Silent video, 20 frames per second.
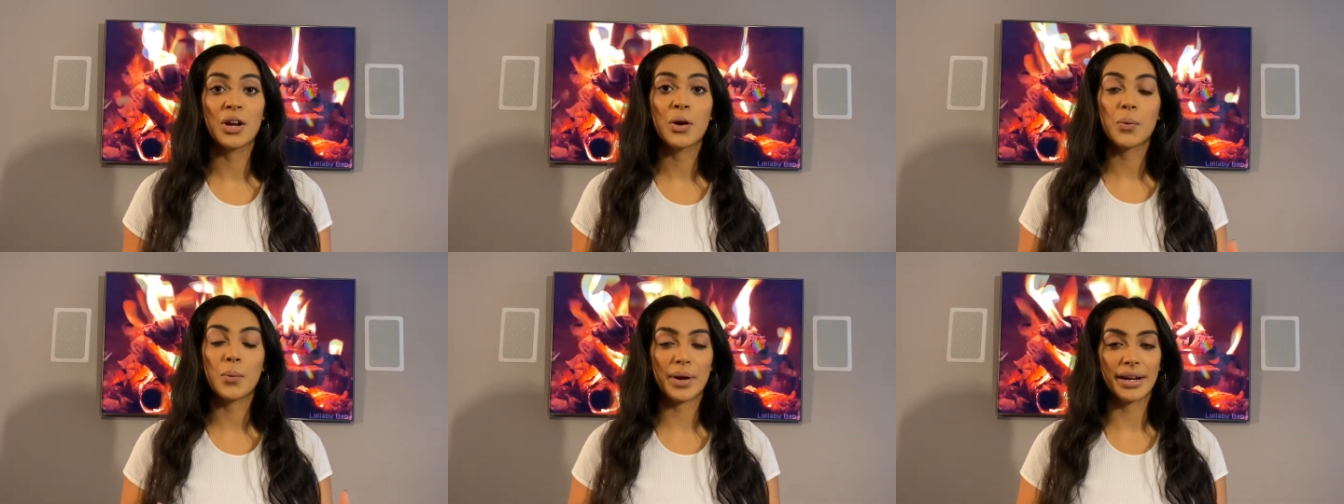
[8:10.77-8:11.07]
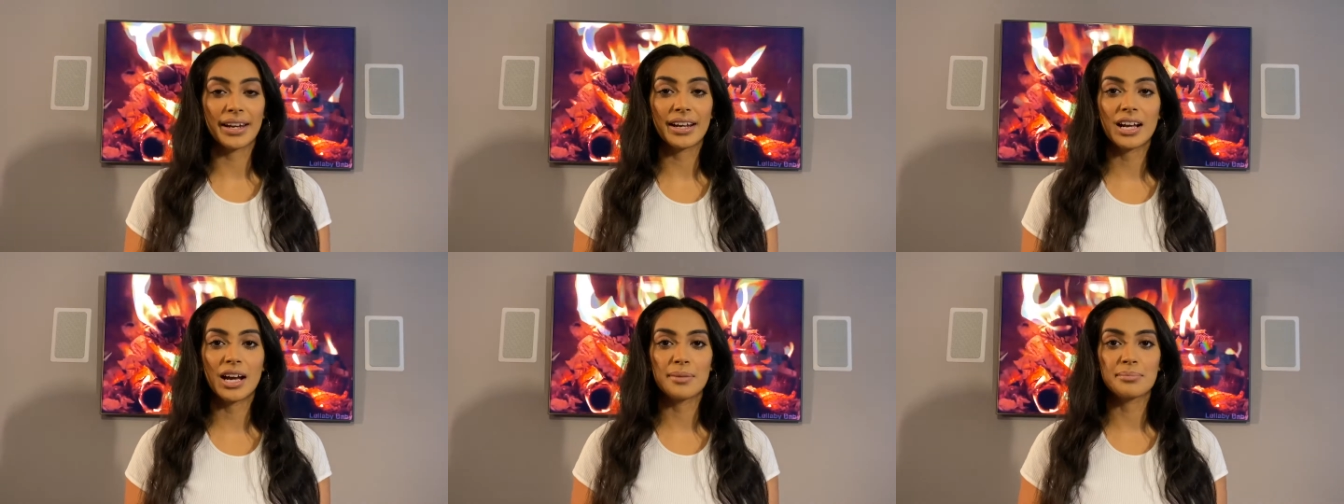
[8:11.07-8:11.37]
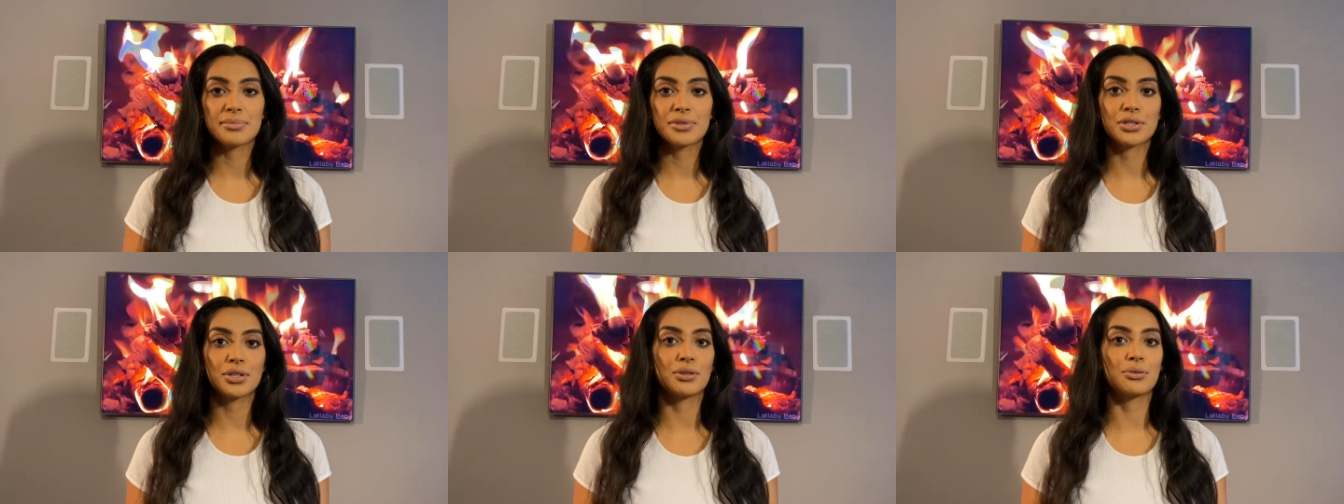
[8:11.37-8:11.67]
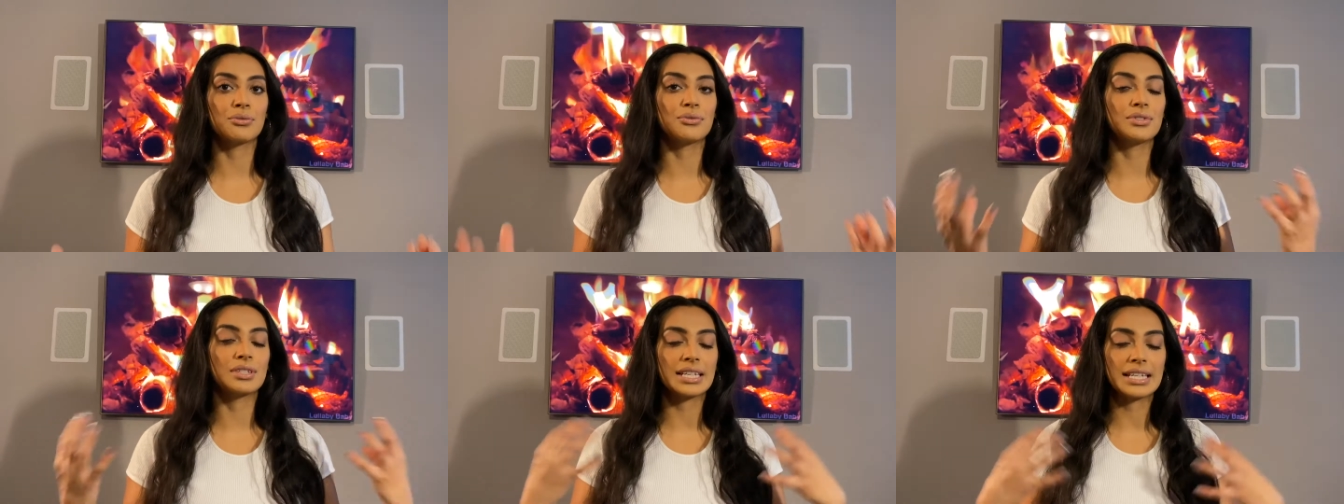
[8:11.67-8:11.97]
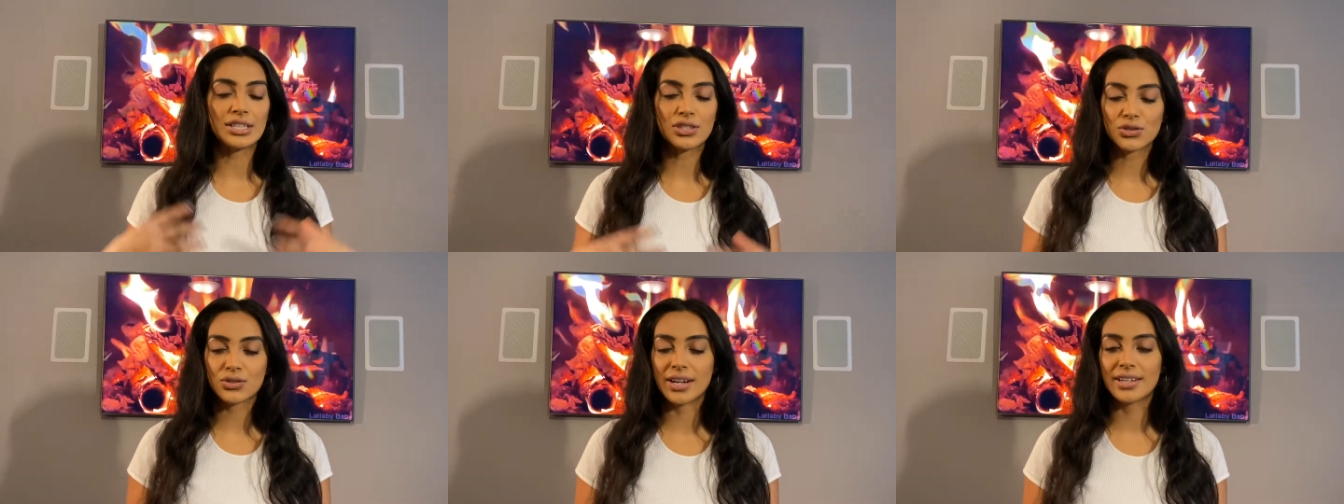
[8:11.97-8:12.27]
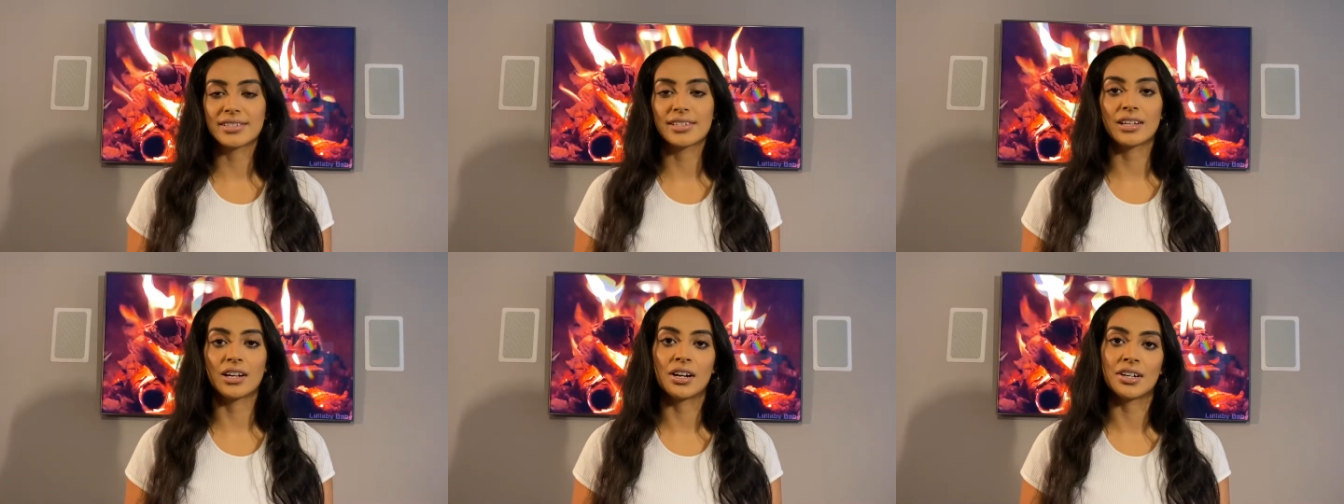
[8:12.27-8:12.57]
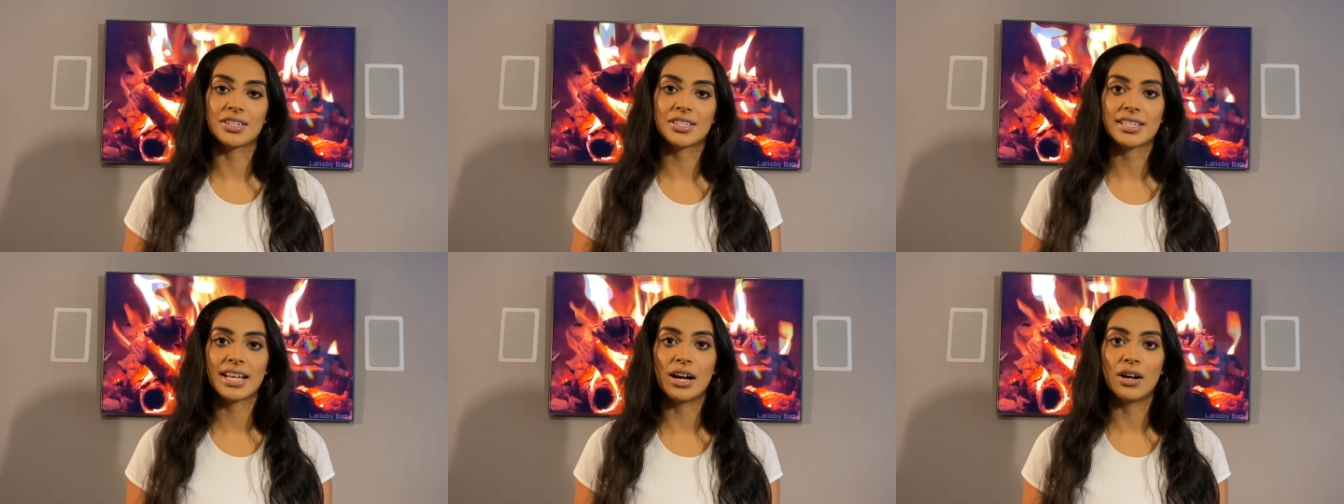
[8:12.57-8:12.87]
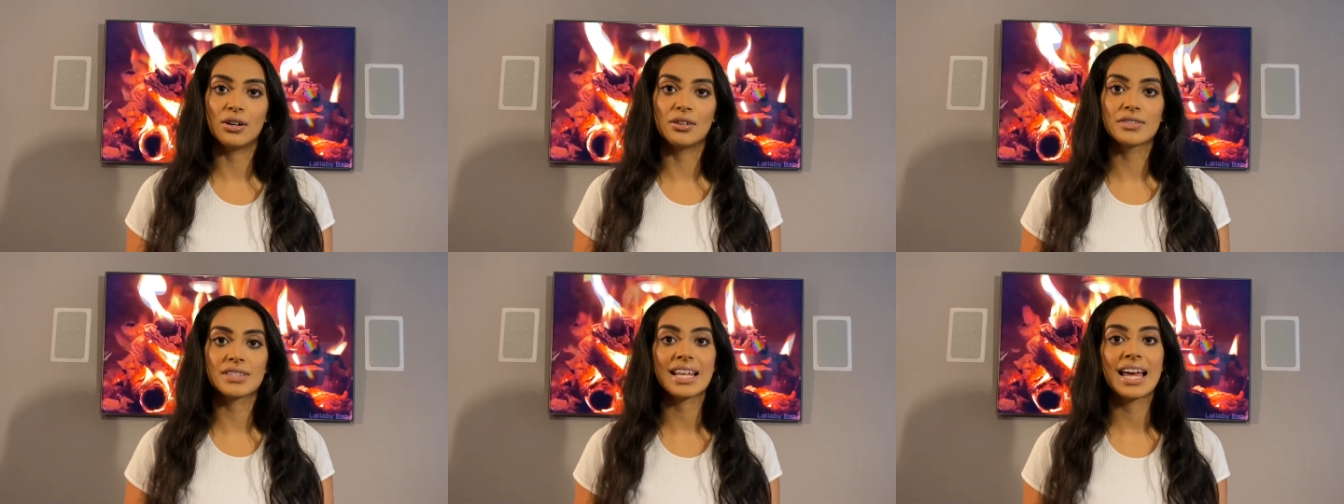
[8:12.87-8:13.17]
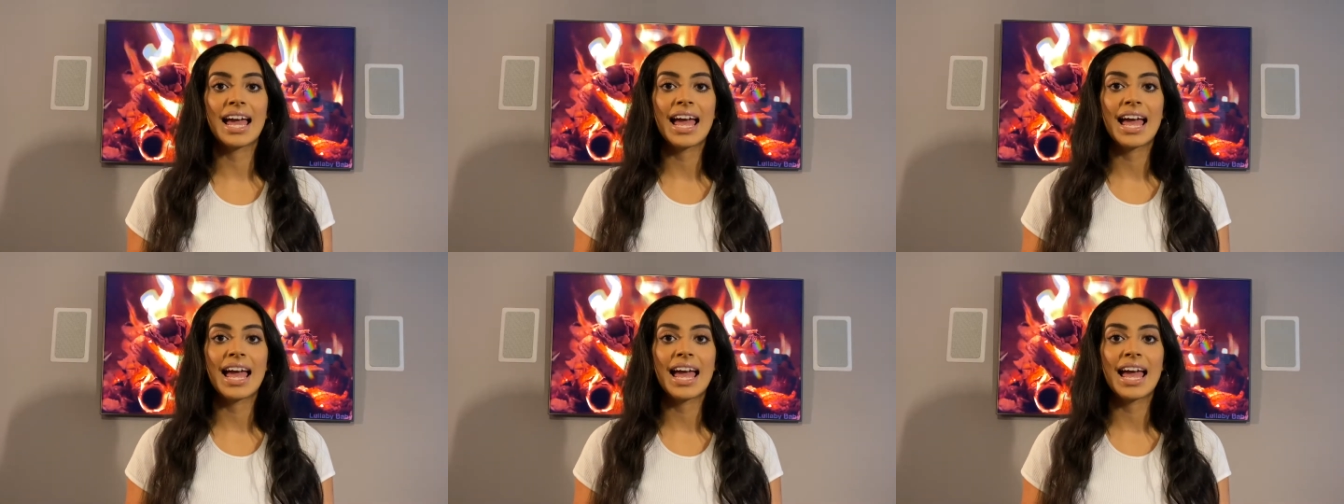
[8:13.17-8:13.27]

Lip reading: when it comes to de-stressing ourselves.